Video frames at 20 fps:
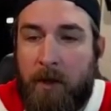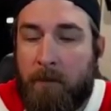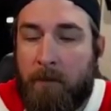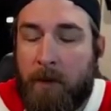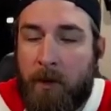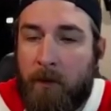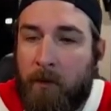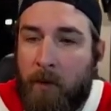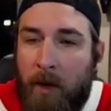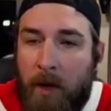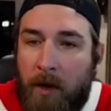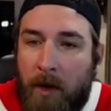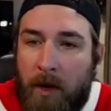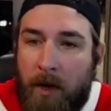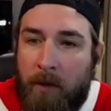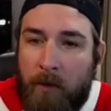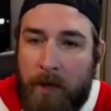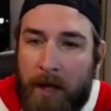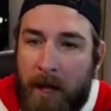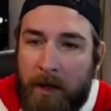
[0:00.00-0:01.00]
But it, it,
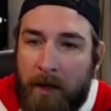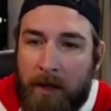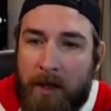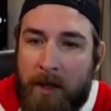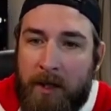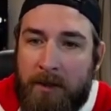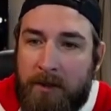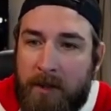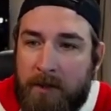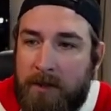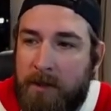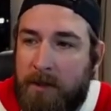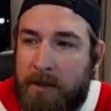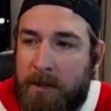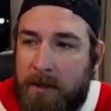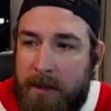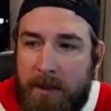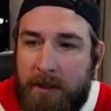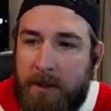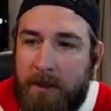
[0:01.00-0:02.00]
in reality, it
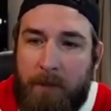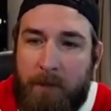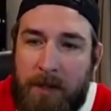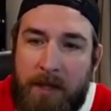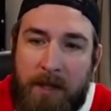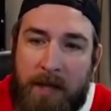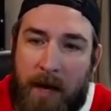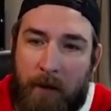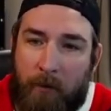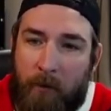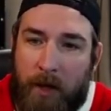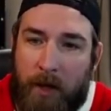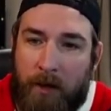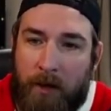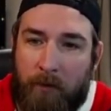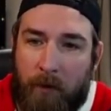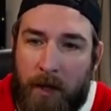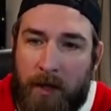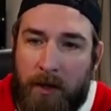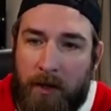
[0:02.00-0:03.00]
doesn't need to be that
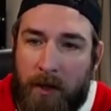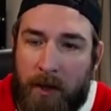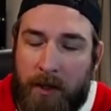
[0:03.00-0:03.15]
way, right?